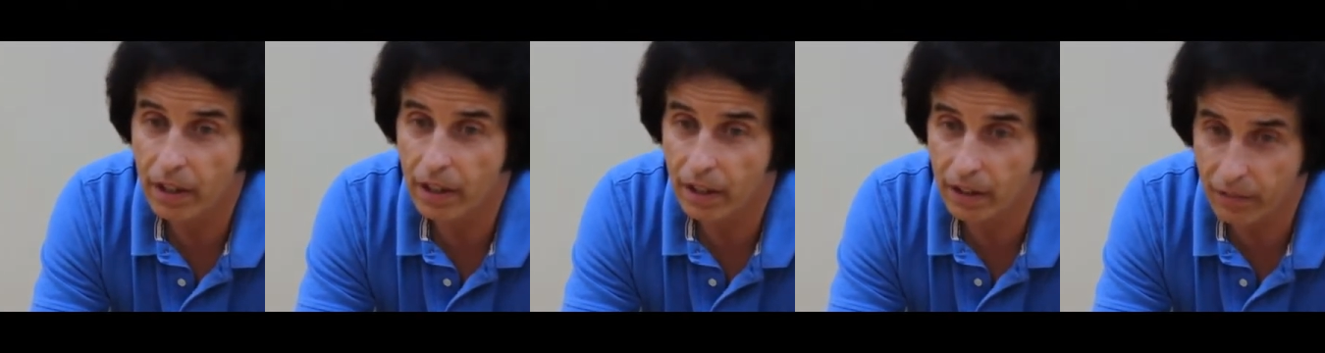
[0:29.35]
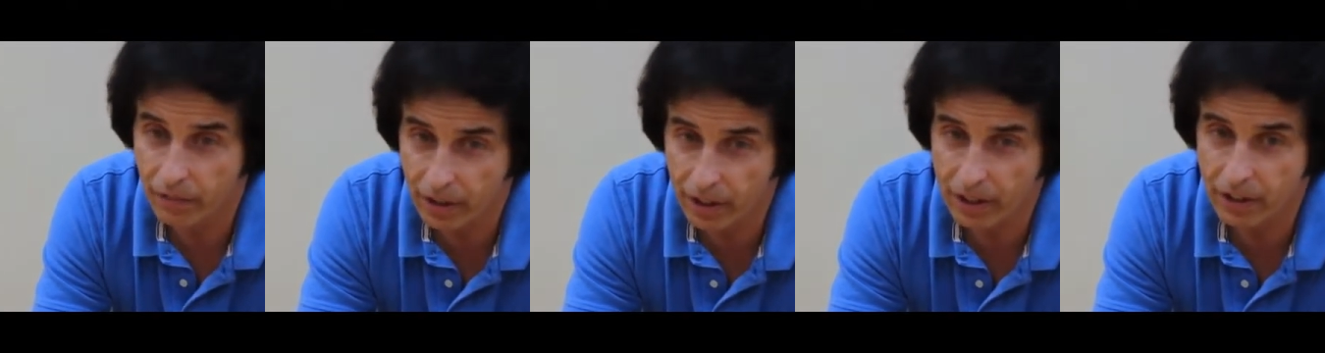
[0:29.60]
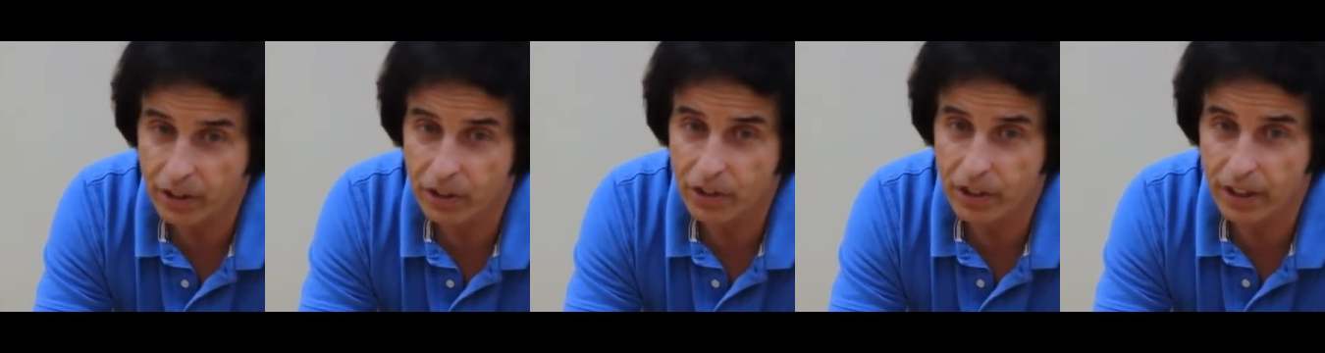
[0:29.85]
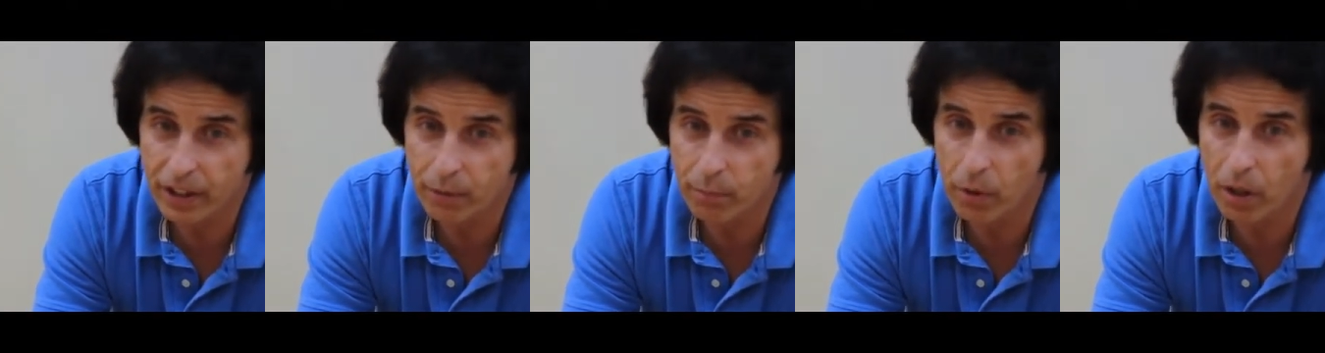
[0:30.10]
And I never got
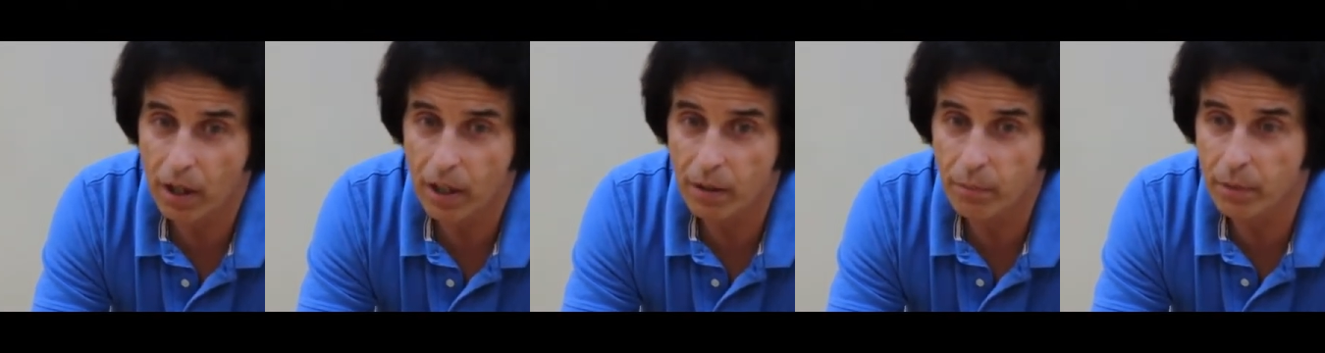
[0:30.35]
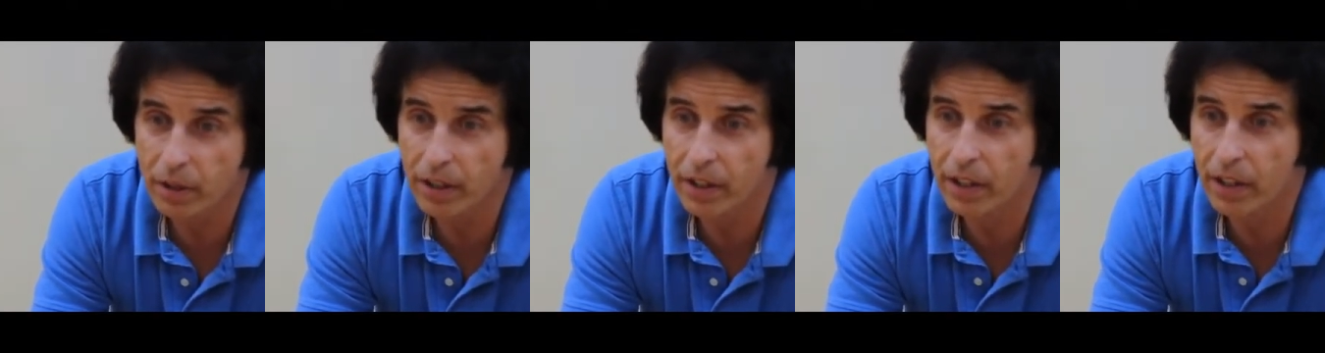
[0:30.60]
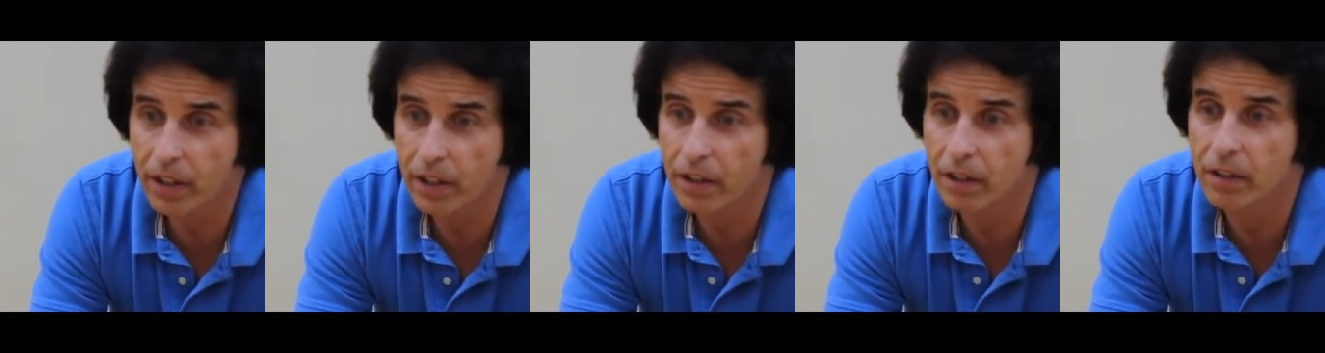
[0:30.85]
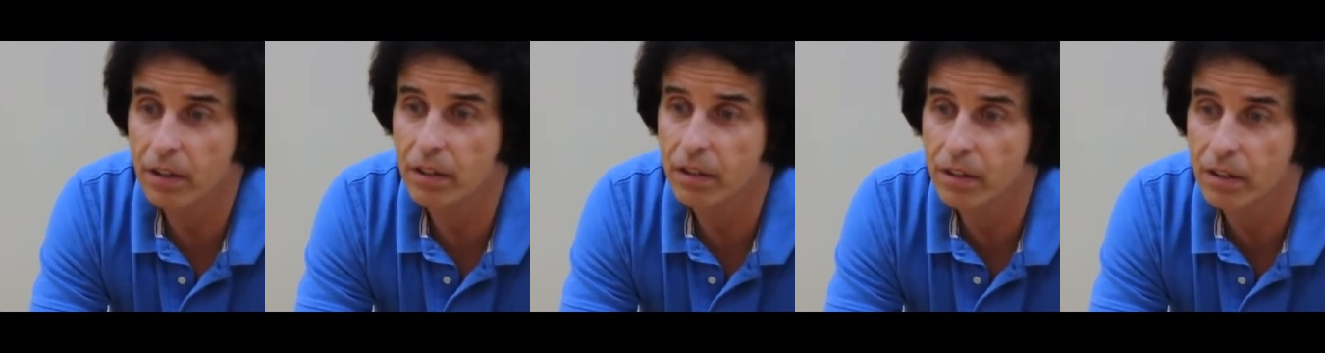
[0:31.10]
to say goodbye to my
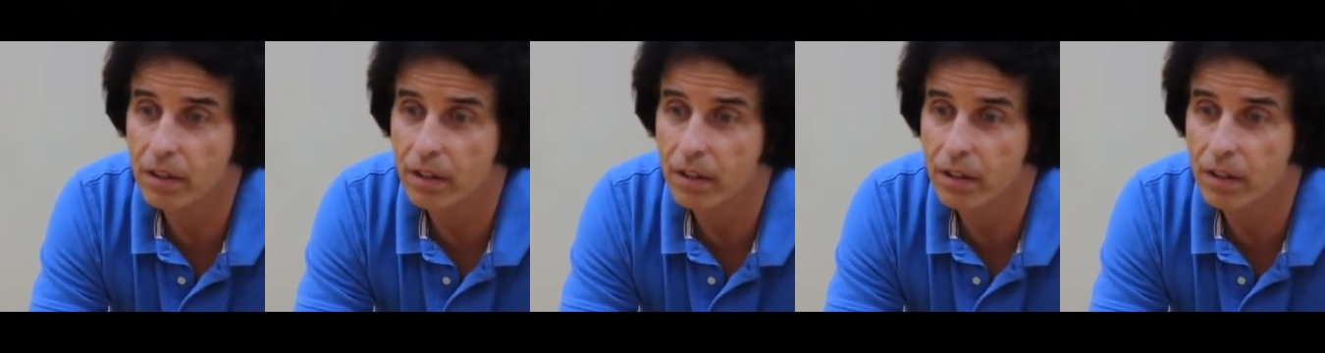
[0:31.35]
dad.